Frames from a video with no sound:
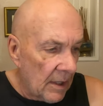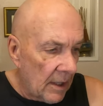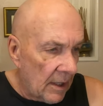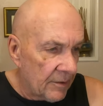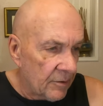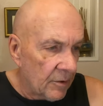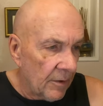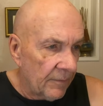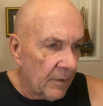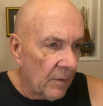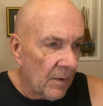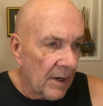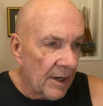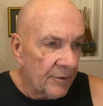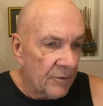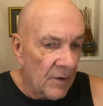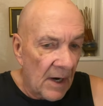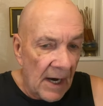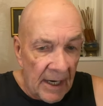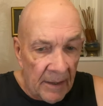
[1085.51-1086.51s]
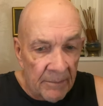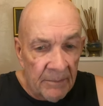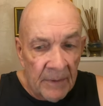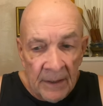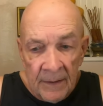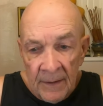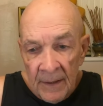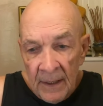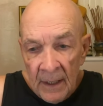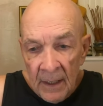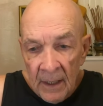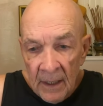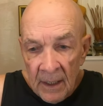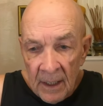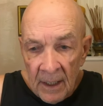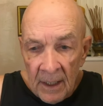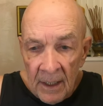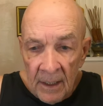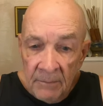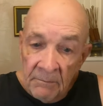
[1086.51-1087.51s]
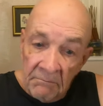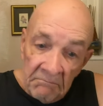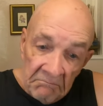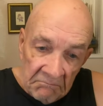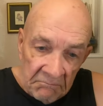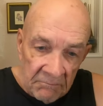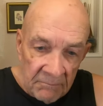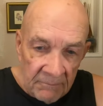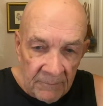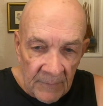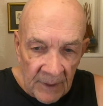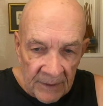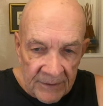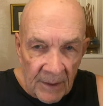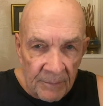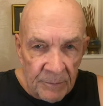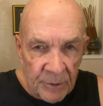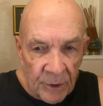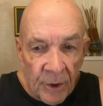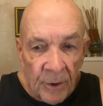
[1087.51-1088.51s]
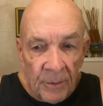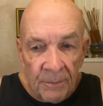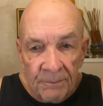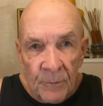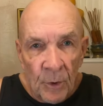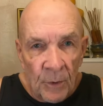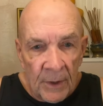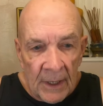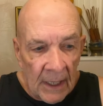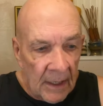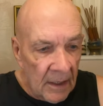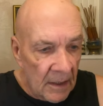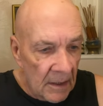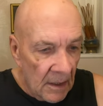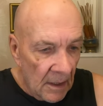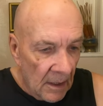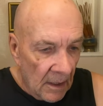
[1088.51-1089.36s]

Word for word: Uh, so if you want to try them, uh, it's up to you, okay?